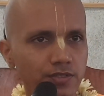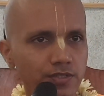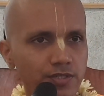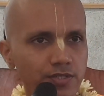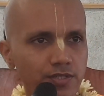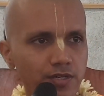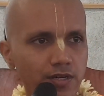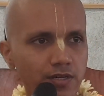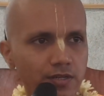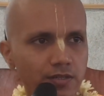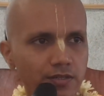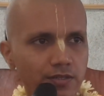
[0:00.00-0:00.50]
they
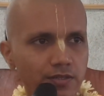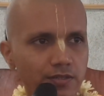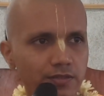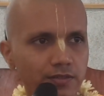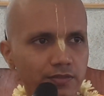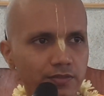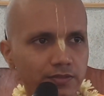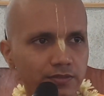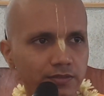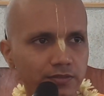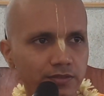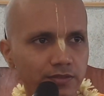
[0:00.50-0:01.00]
start
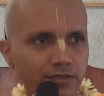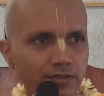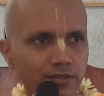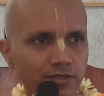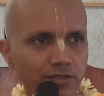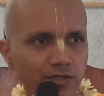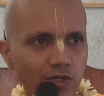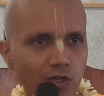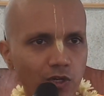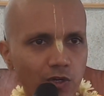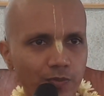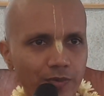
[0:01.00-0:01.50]

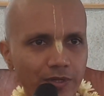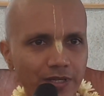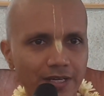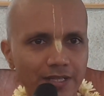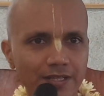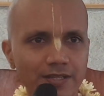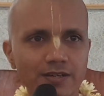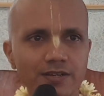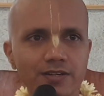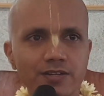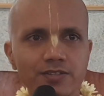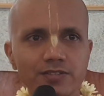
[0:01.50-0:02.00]
developing
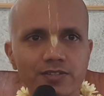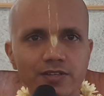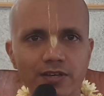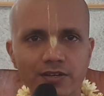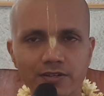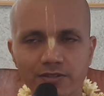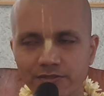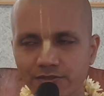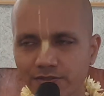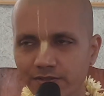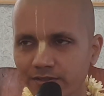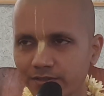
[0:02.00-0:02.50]
other
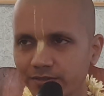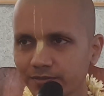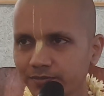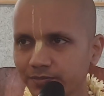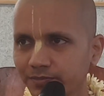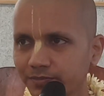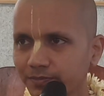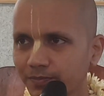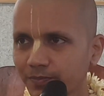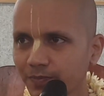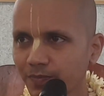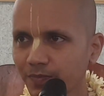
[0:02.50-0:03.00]
desires
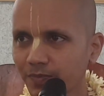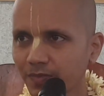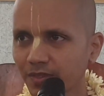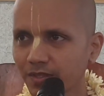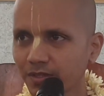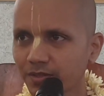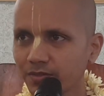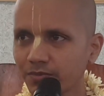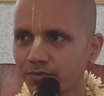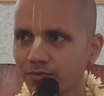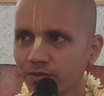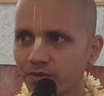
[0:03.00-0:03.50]

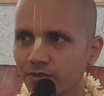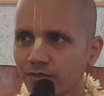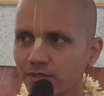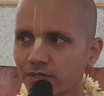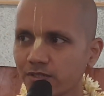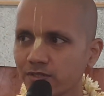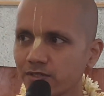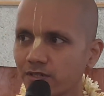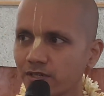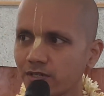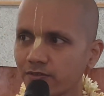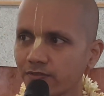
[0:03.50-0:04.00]
for
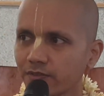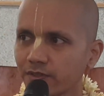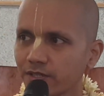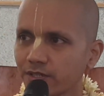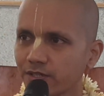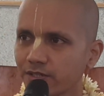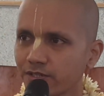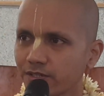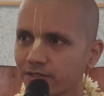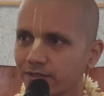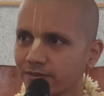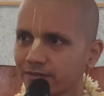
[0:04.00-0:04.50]
sense
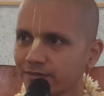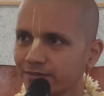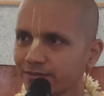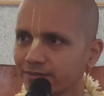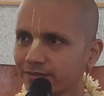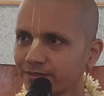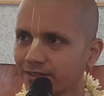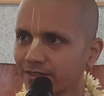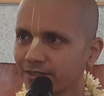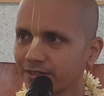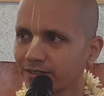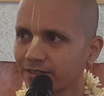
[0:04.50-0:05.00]

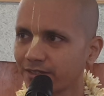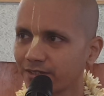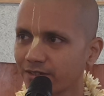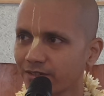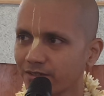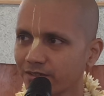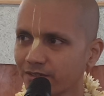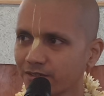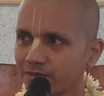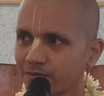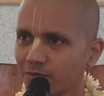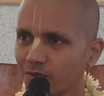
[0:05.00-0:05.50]
gratification, then that
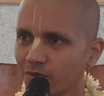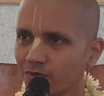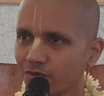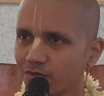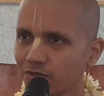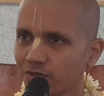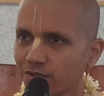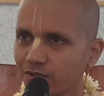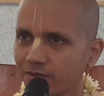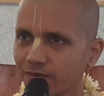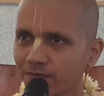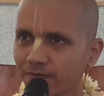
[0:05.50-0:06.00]
is the
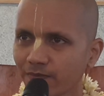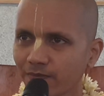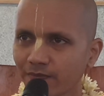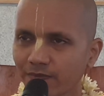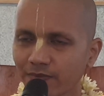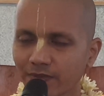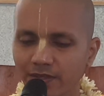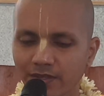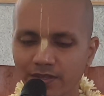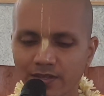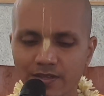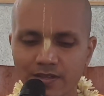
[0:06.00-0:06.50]
most
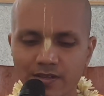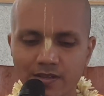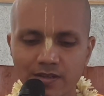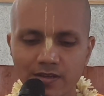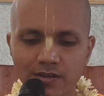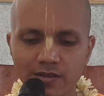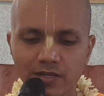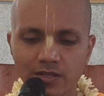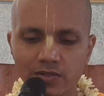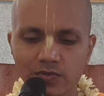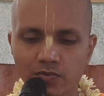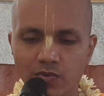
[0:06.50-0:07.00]

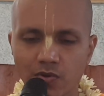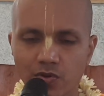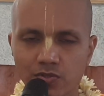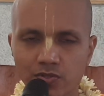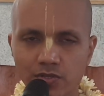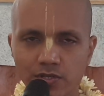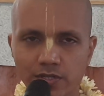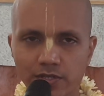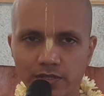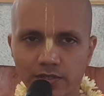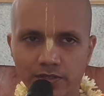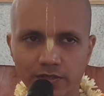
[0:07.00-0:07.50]

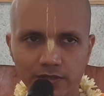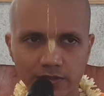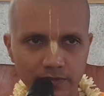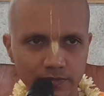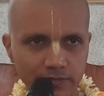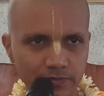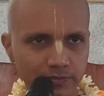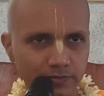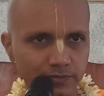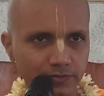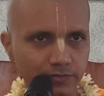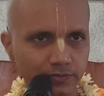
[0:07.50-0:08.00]
unfortunate
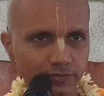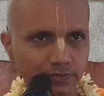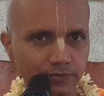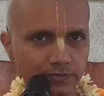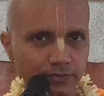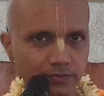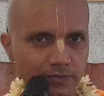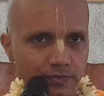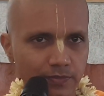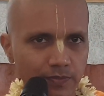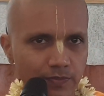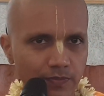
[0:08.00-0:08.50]
thing.
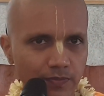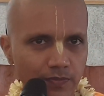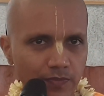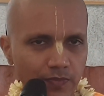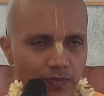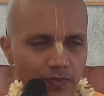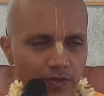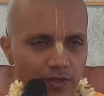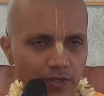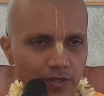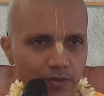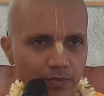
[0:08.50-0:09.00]

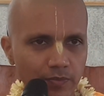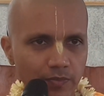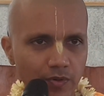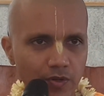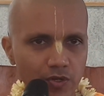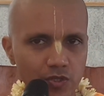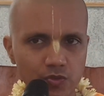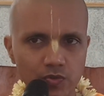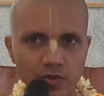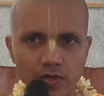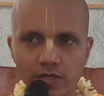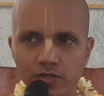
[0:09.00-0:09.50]

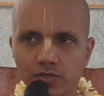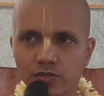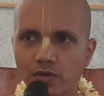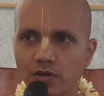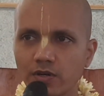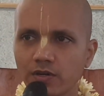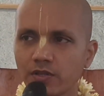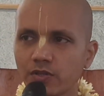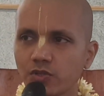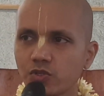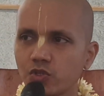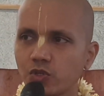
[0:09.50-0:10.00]
Because one has
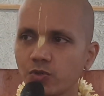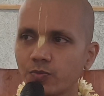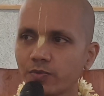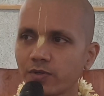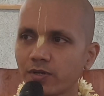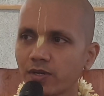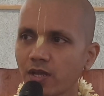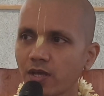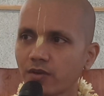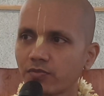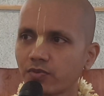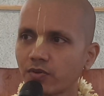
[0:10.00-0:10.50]
got this human
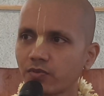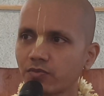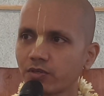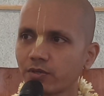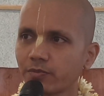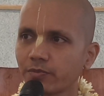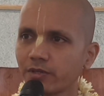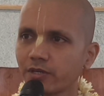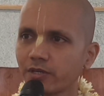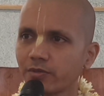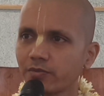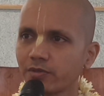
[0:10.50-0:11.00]
life after
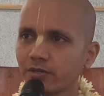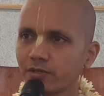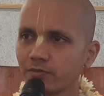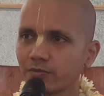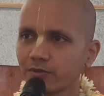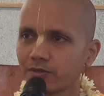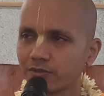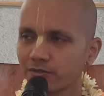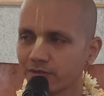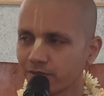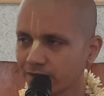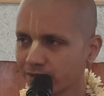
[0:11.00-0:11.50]
many, many
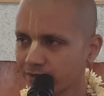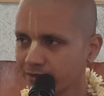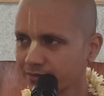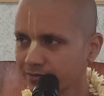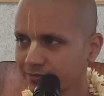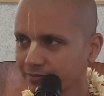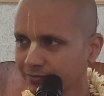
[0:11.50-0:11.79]
births.